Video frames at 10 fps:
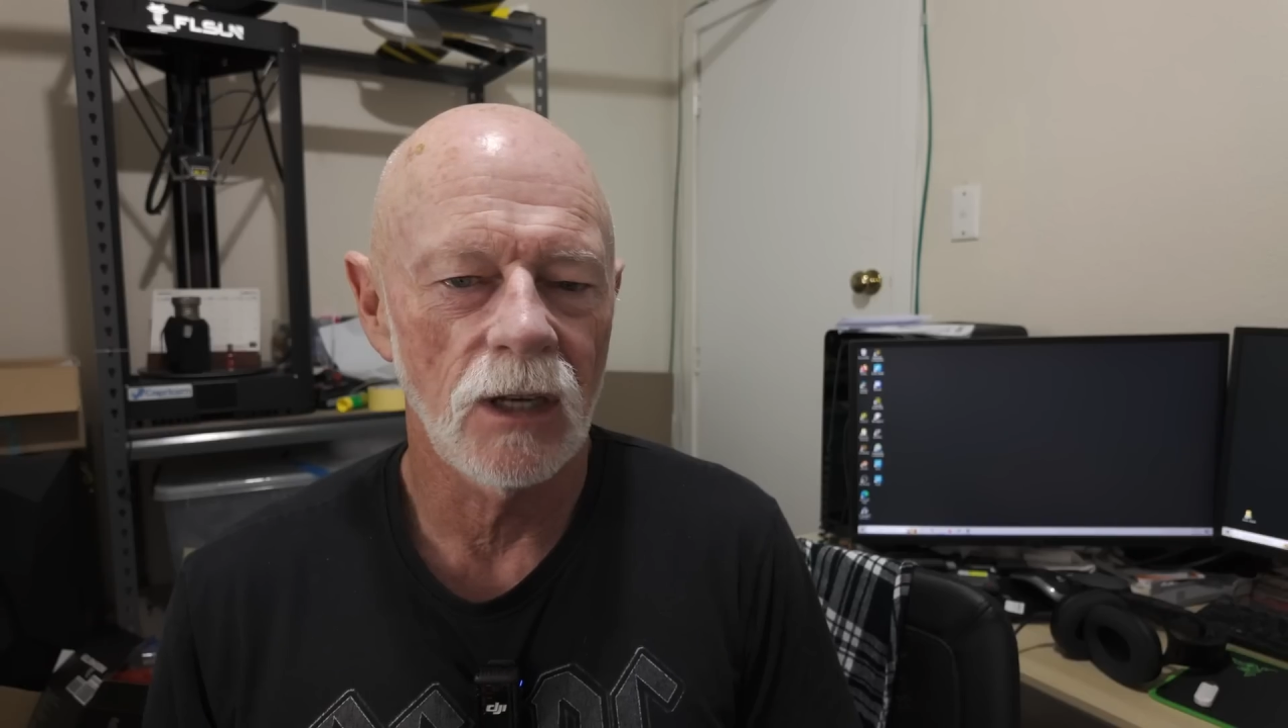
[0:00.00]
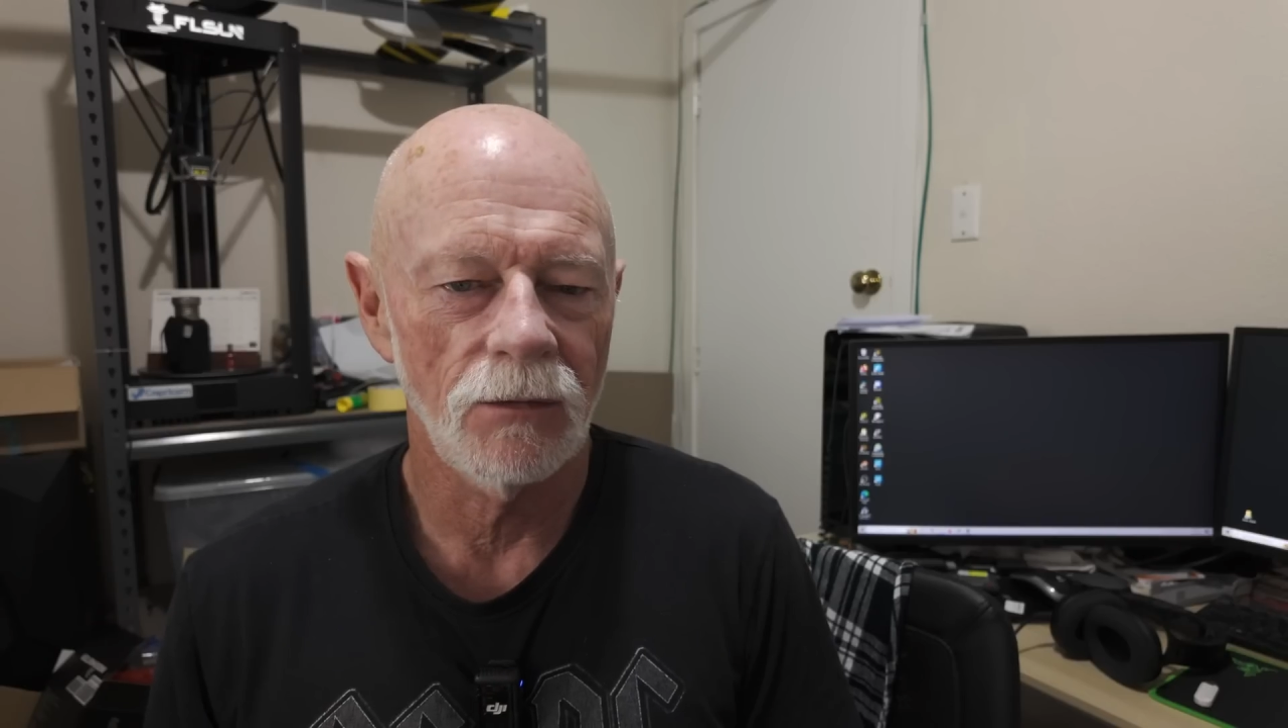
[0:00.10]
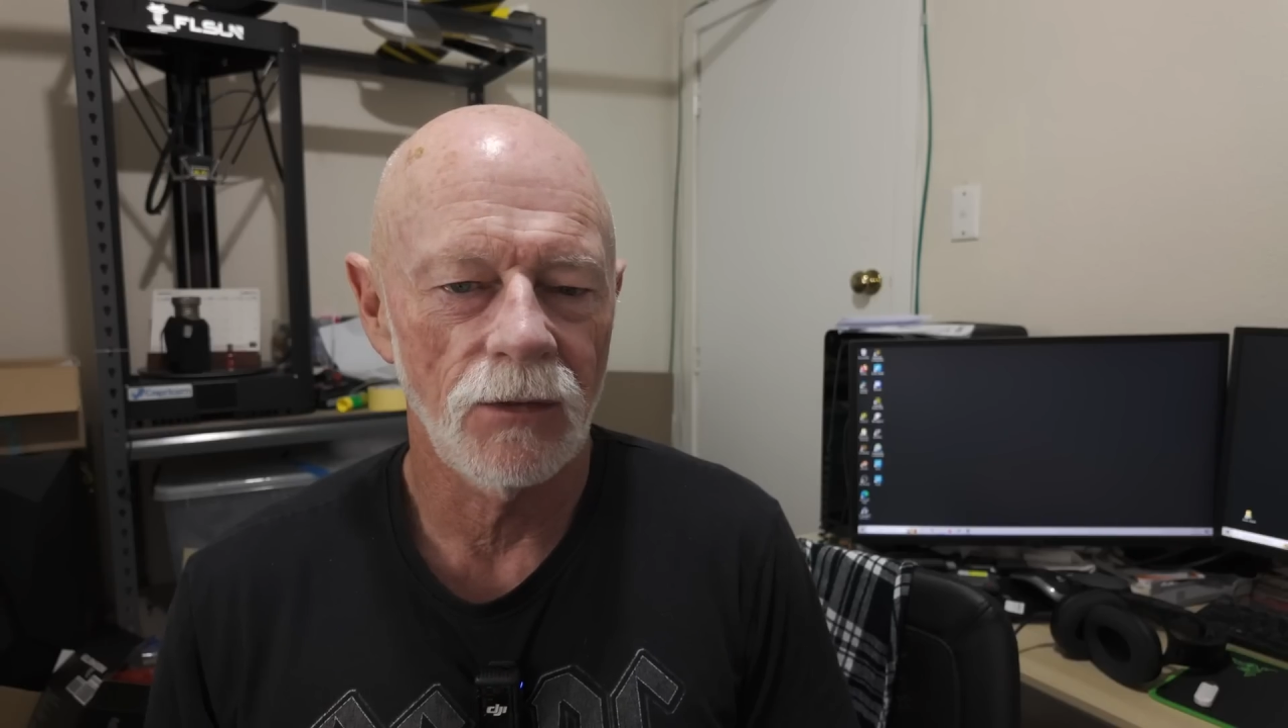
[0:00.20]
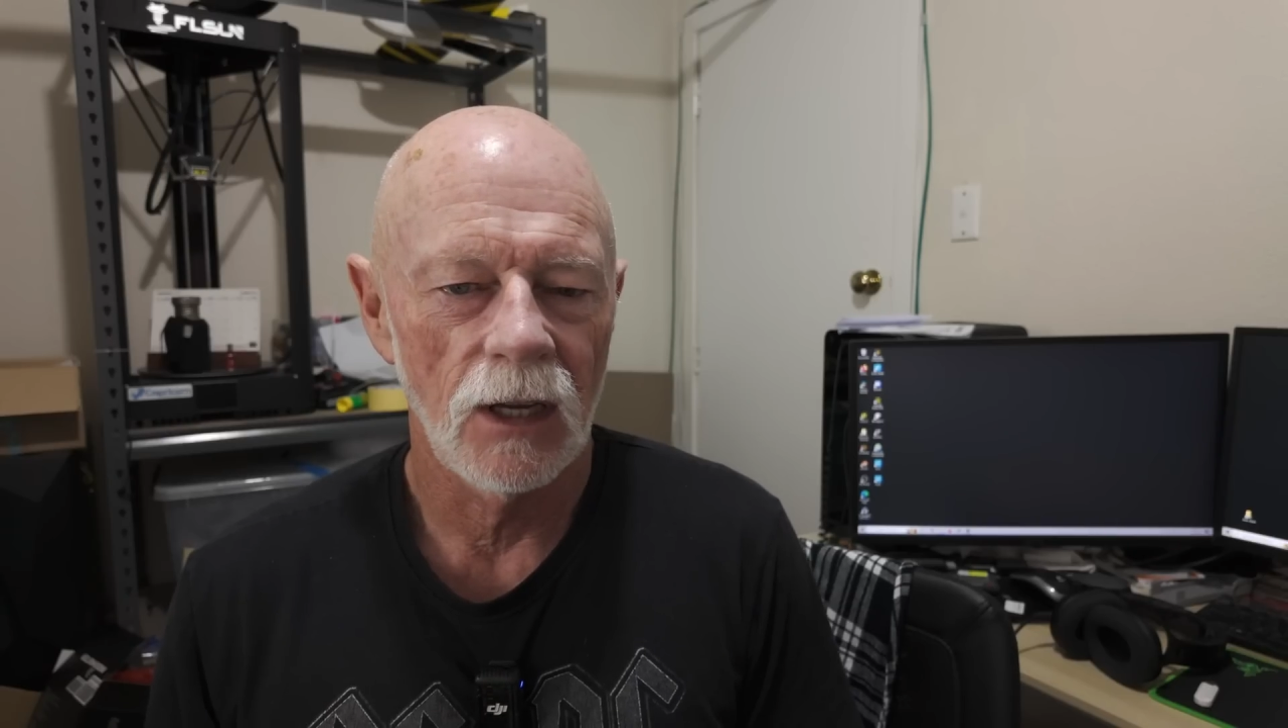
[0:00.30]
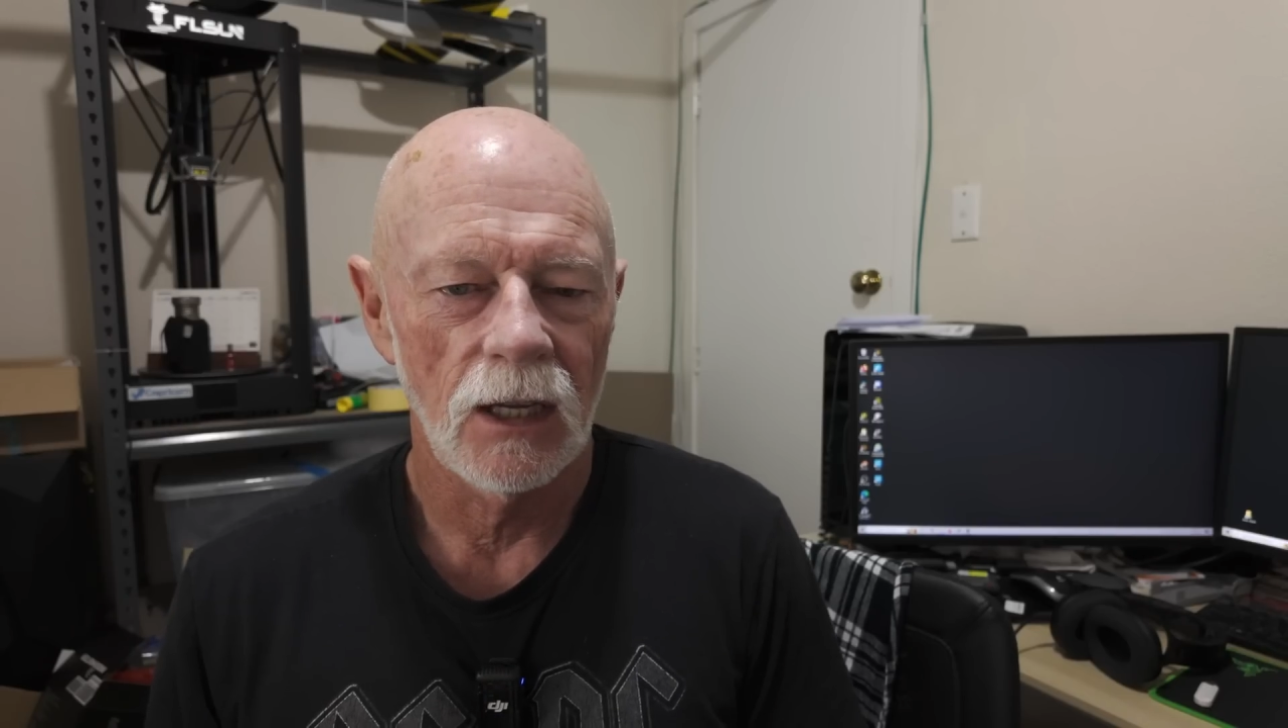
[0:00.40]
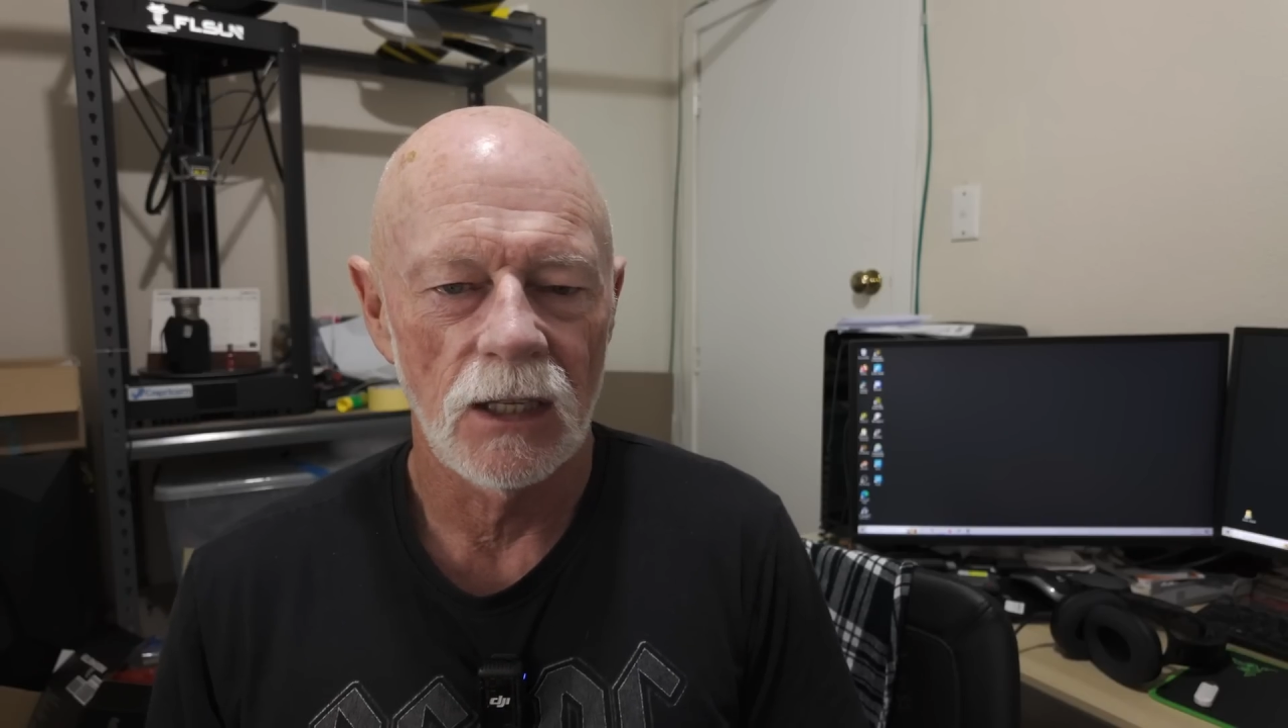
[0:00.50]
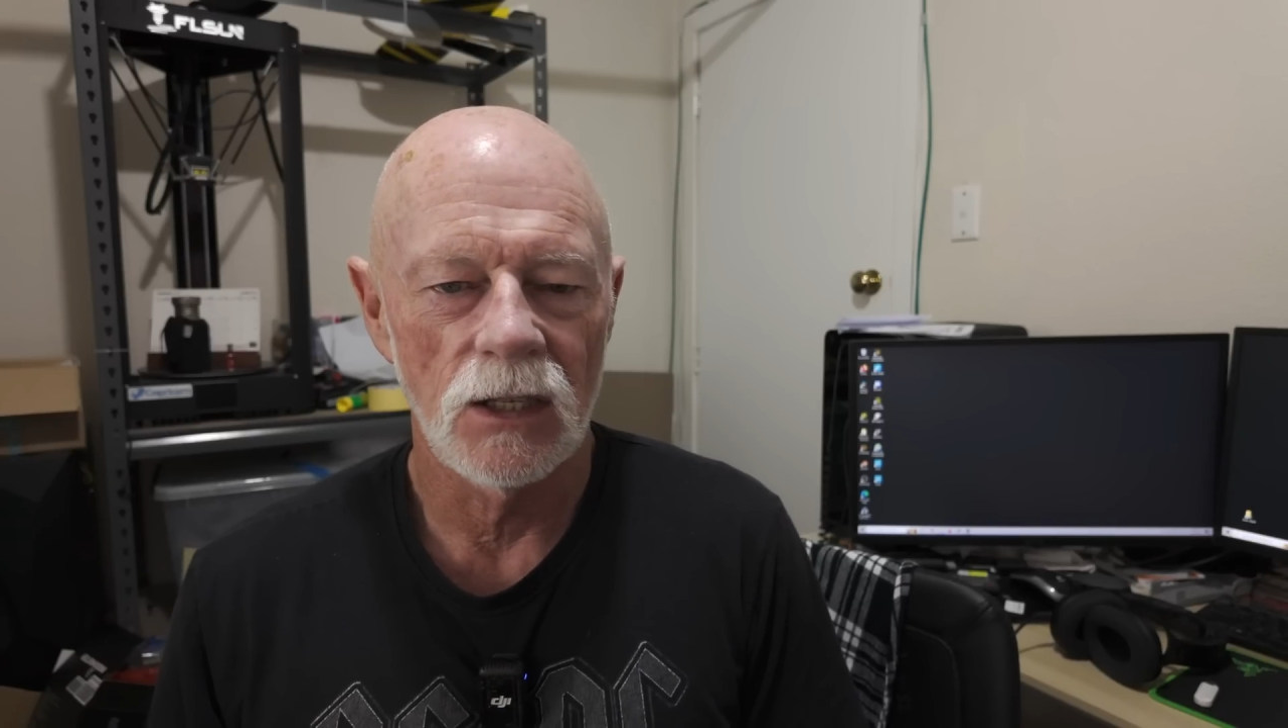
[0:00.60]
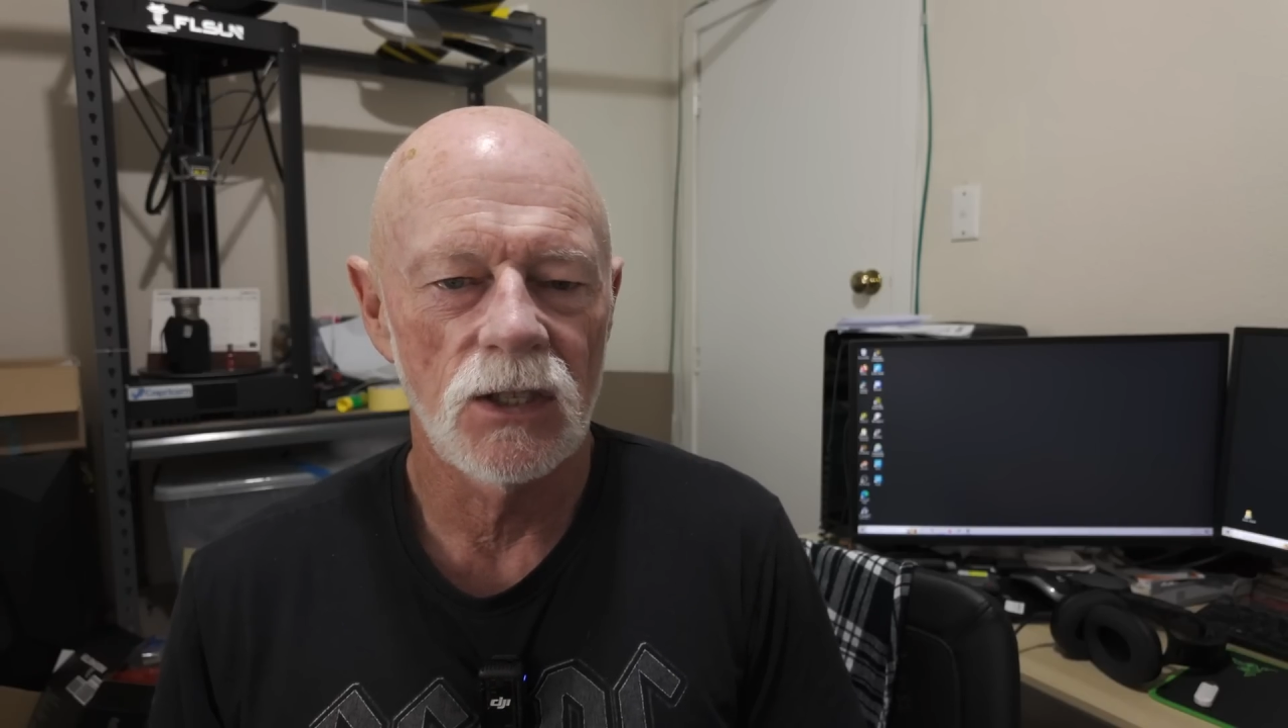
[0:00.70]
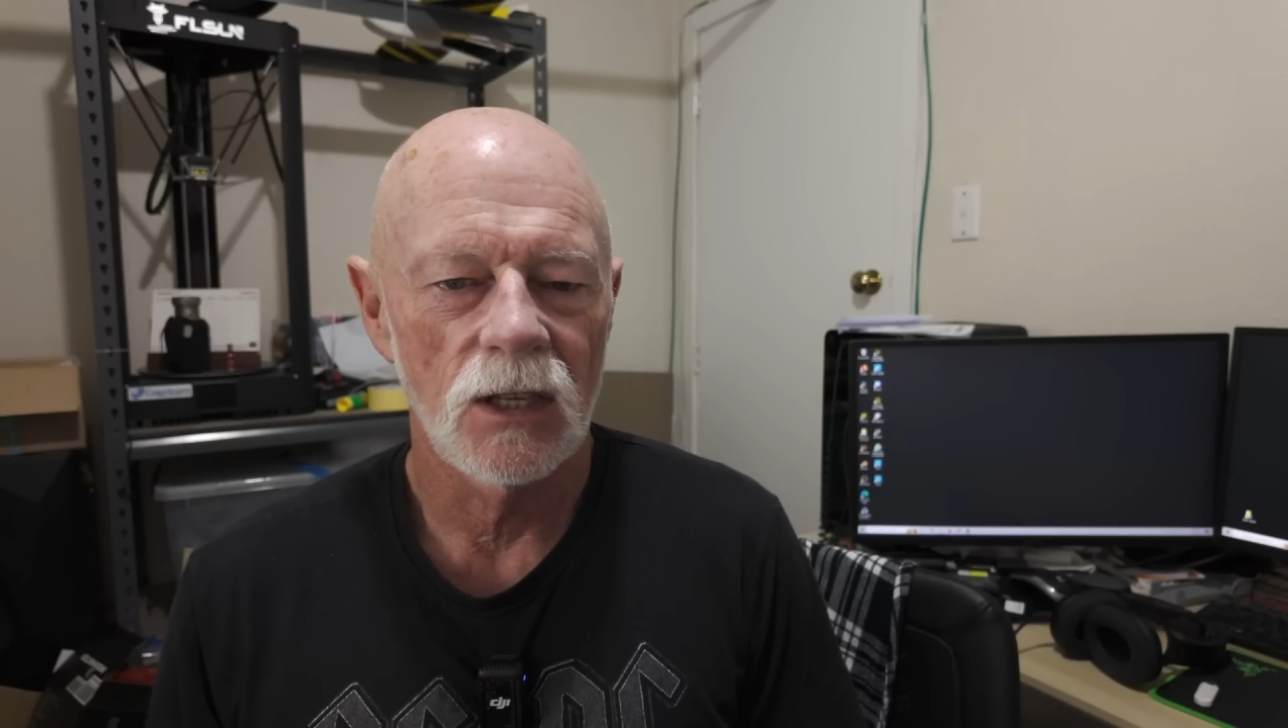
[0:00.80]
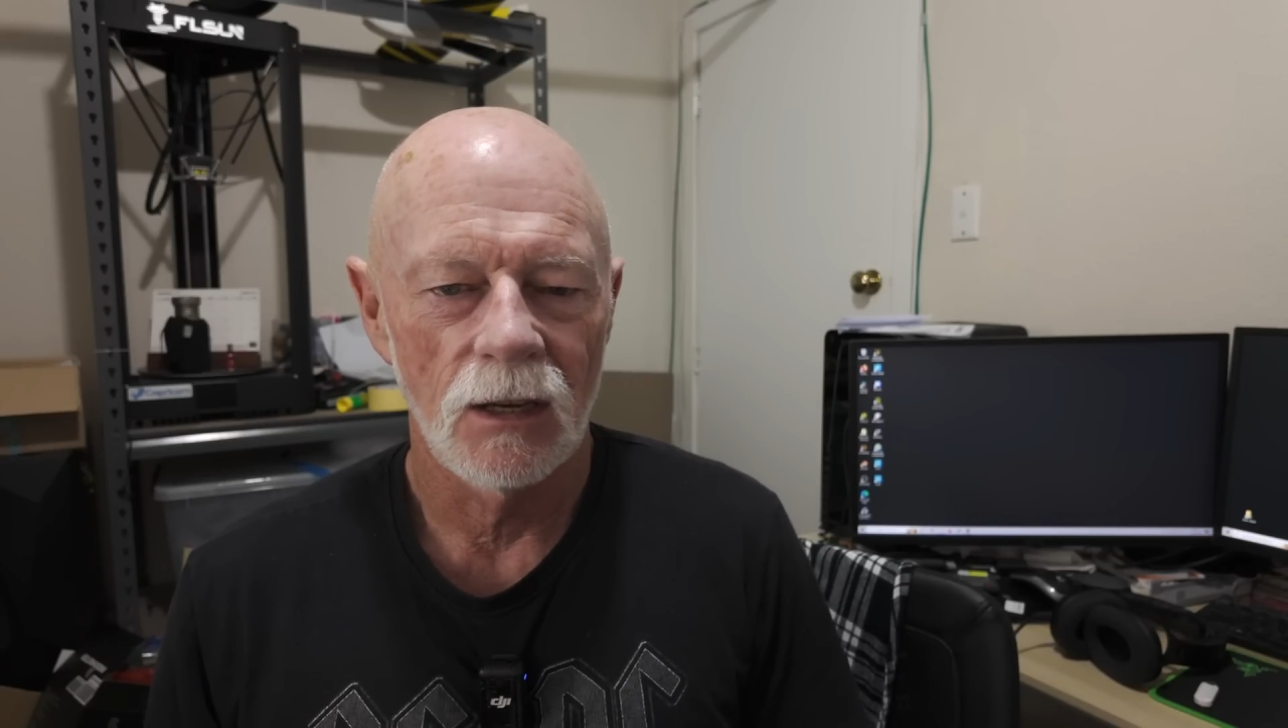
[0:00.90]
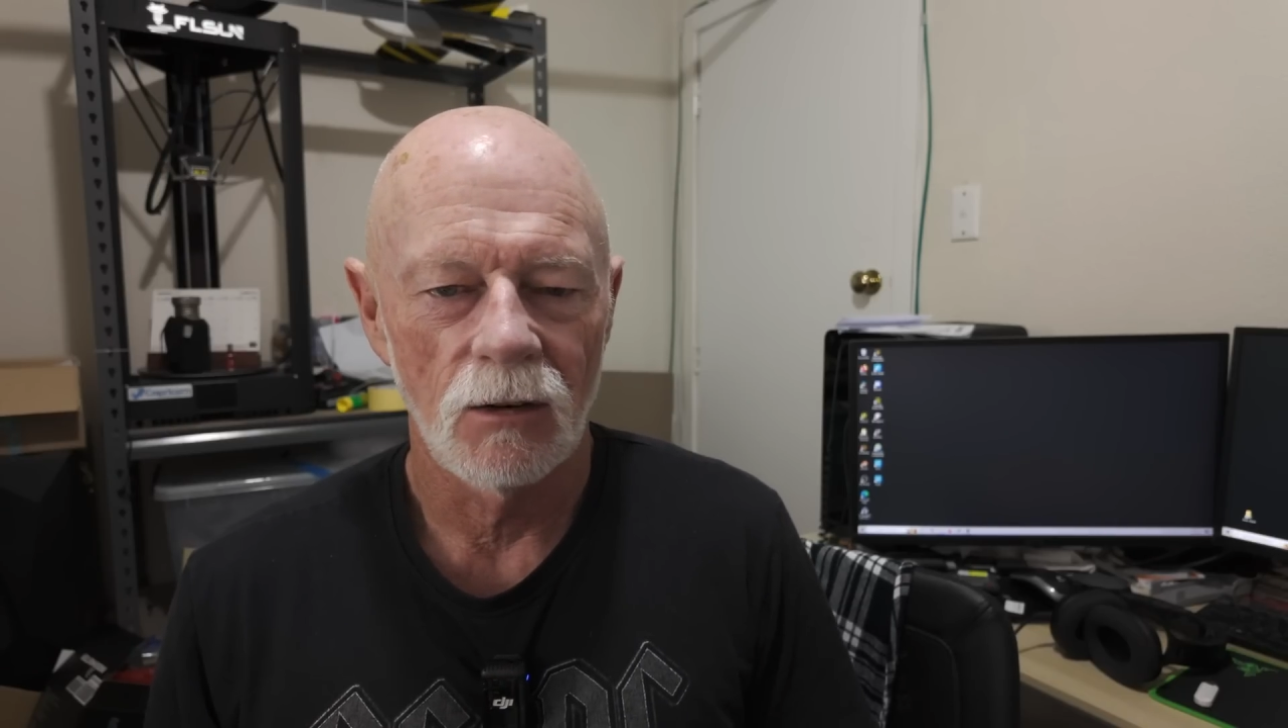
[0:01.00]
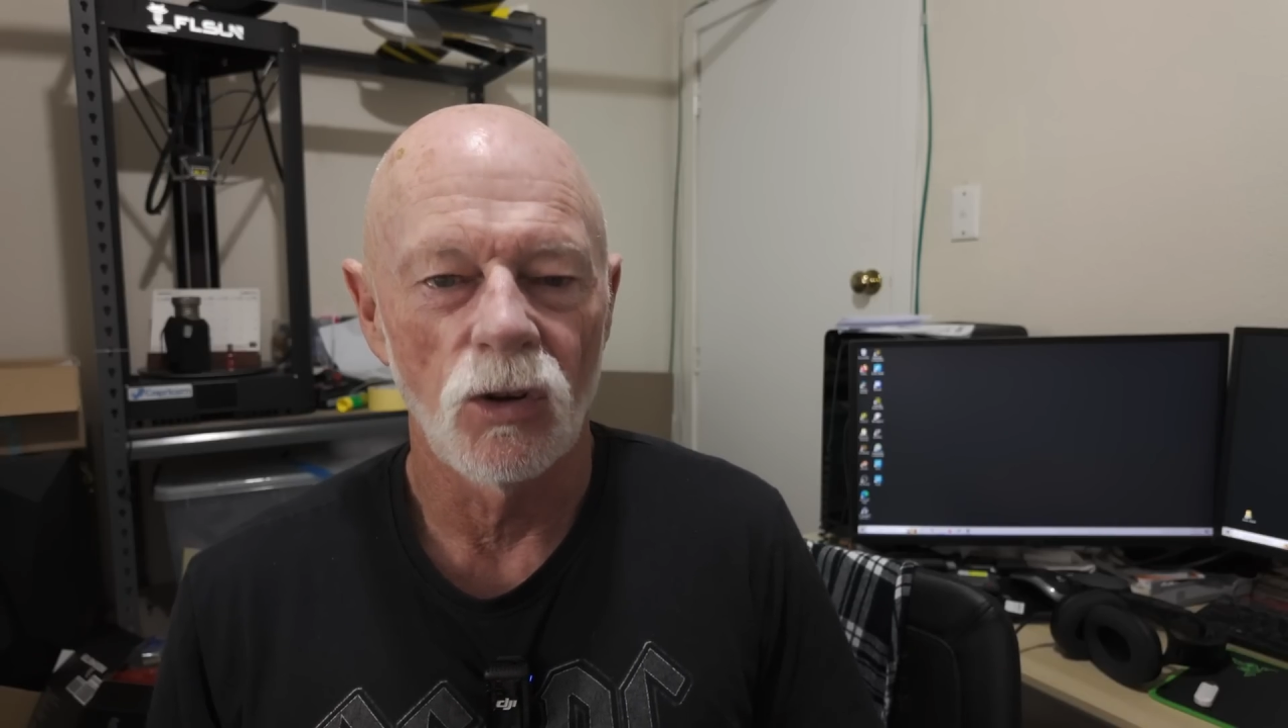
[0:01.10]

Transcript: enough is